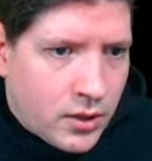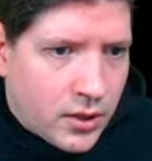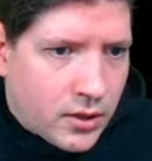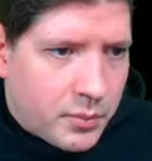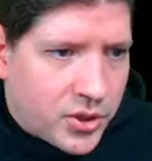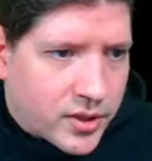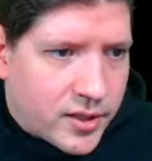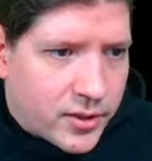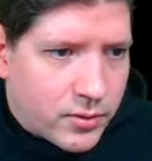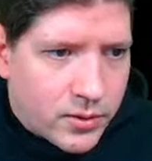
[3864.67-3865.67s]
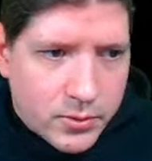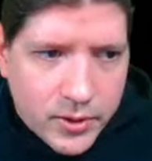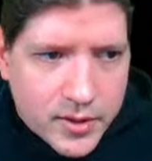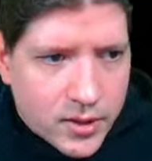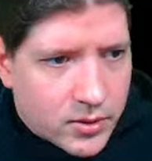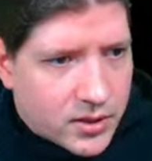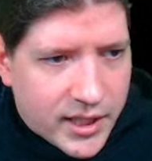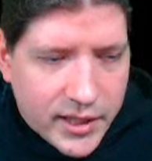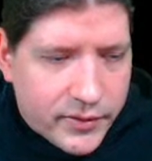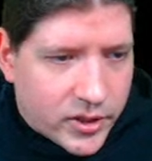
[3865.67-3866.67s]
Because literal rules can
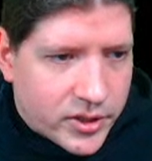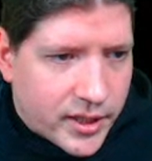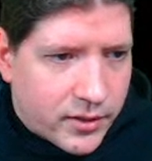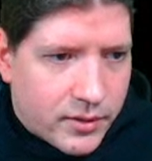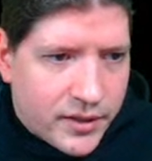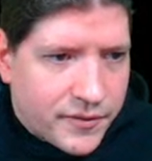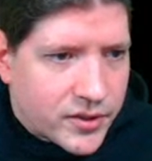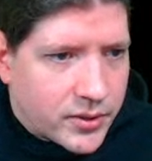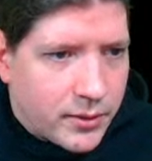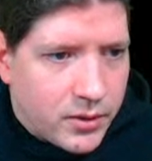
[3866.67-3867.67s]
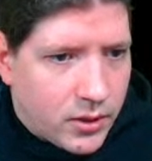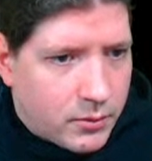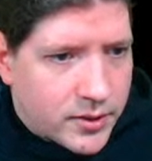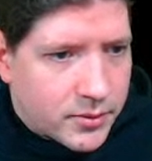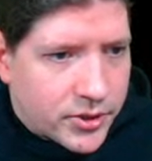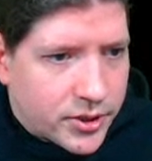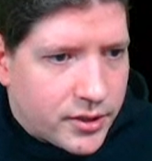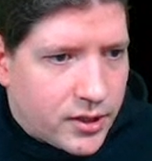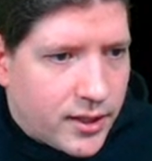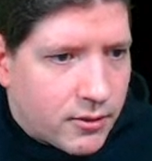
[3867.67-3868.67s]
never contain a ref, so they will always return a
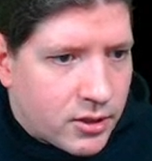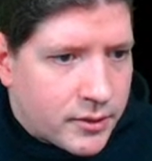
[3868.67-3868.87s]
null error.